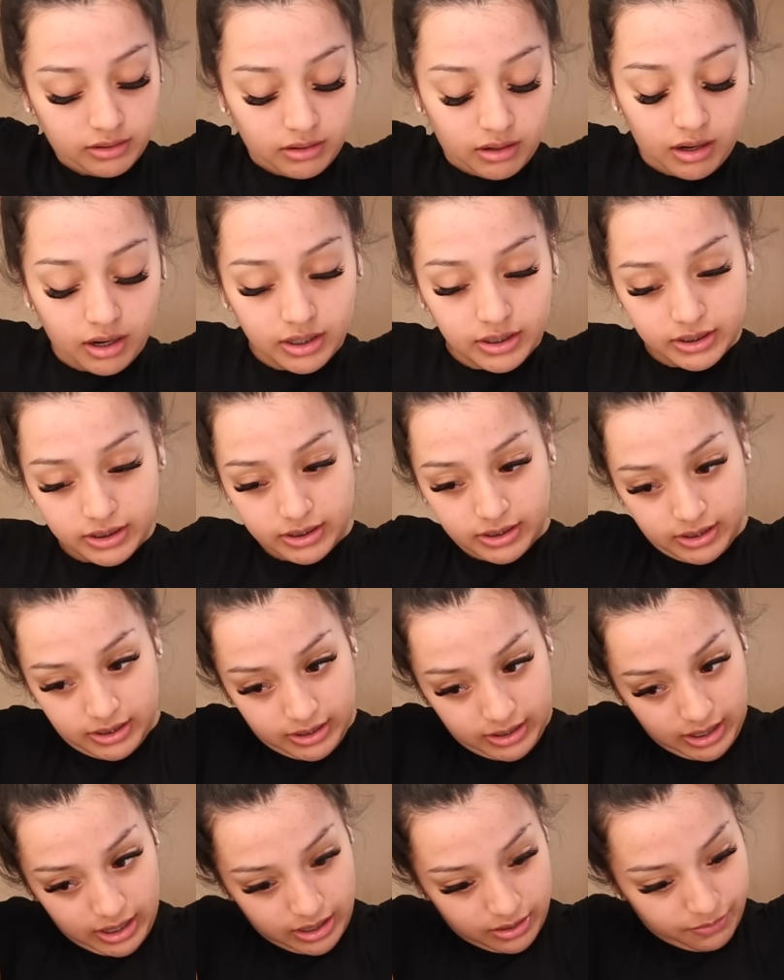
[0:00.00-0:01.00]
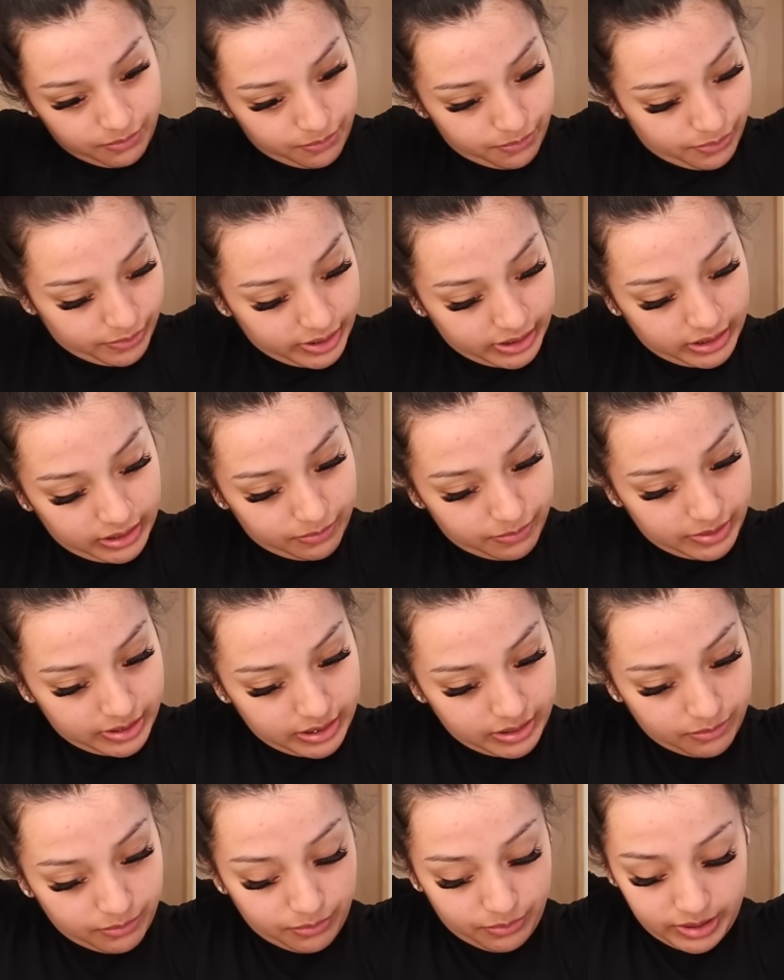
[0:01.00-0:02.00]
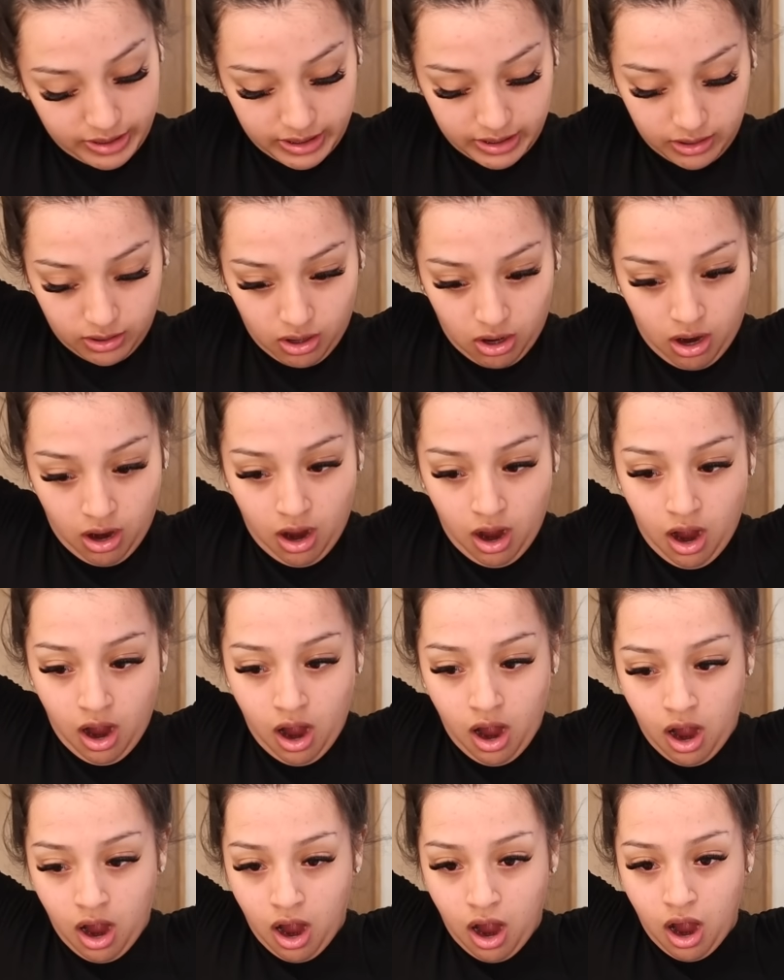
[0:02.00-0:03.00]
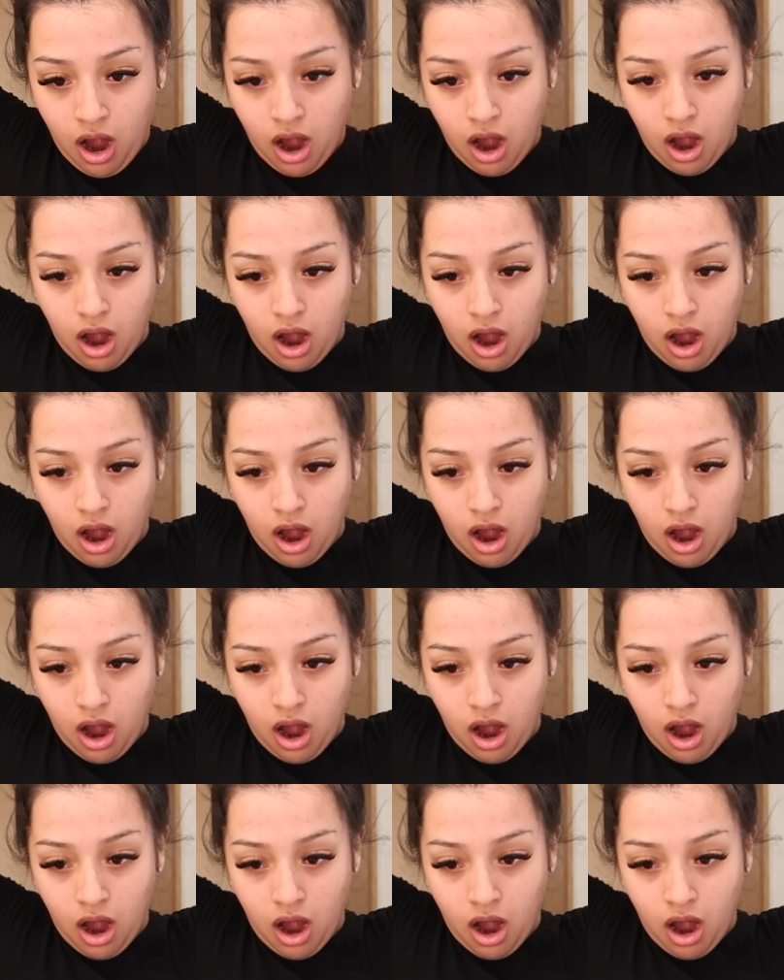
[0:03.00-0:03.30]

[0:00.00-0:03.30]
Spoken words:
Honestly, I really, really, really, oh!